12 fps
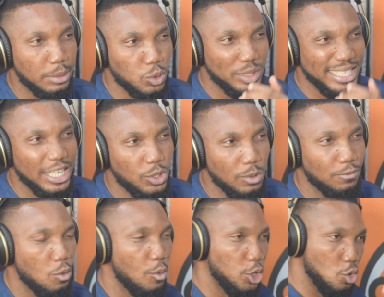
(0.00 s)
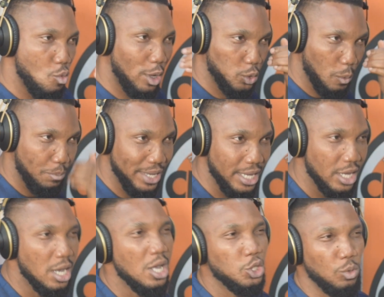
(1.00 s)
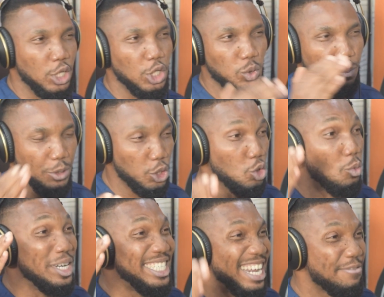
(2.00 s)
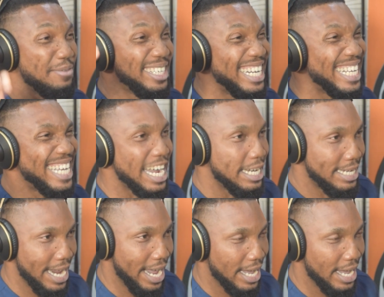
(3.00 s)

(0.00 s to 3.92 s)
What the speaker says: to take you from where you want to be to where you need to be, you will definitely get there.